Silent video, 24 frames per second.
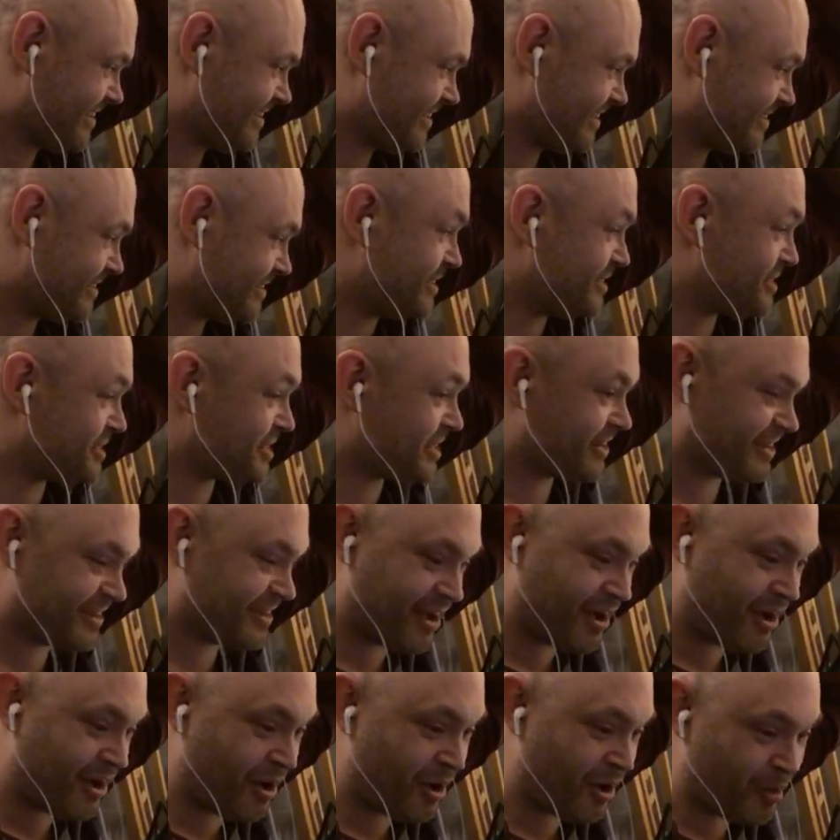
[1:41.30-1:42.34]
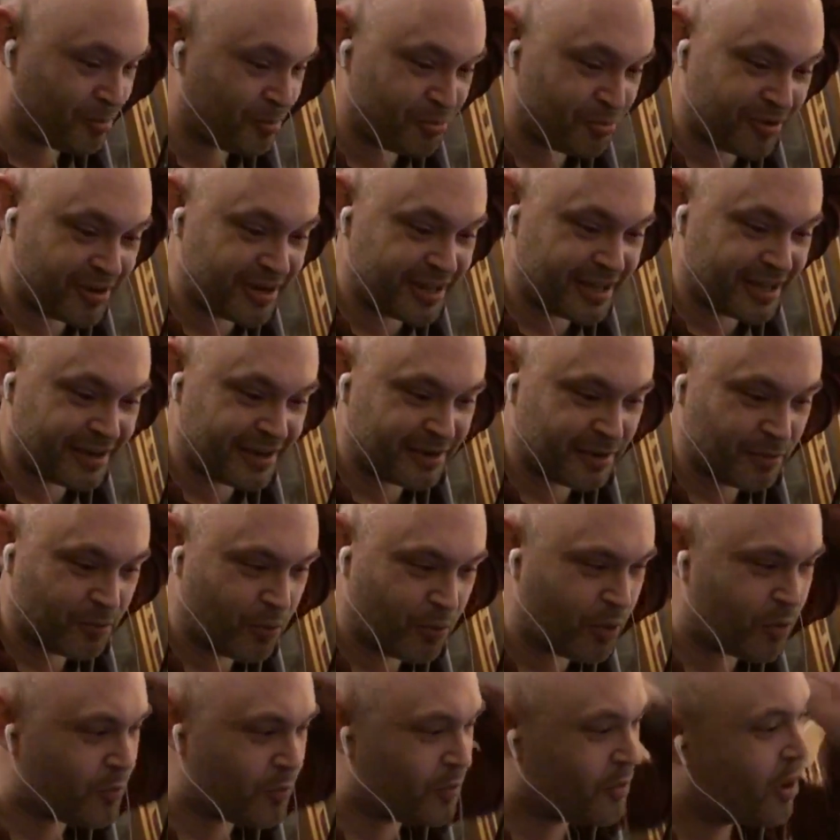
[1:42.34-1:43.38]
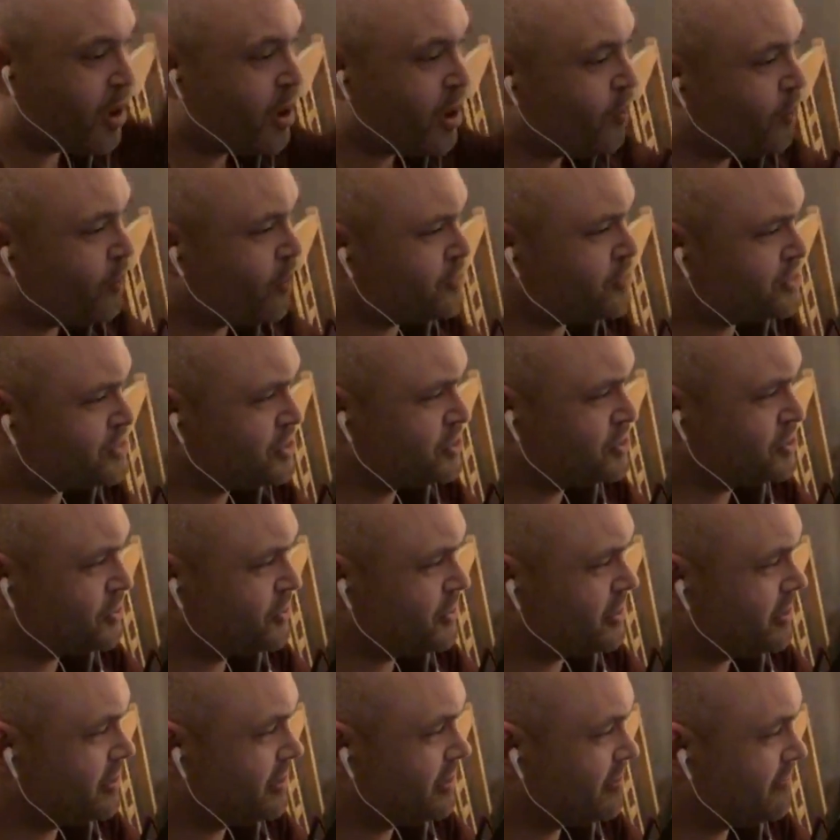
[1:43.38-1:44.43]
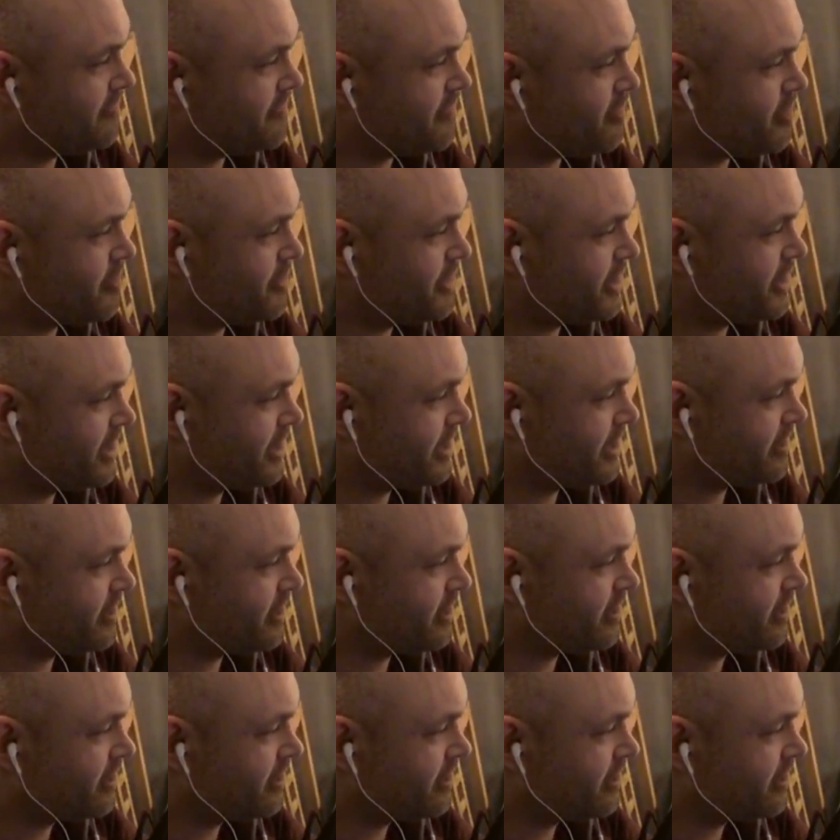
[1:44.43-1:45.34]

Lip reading: Did you? Oh, brilliant. What was you doing in the very beginning then?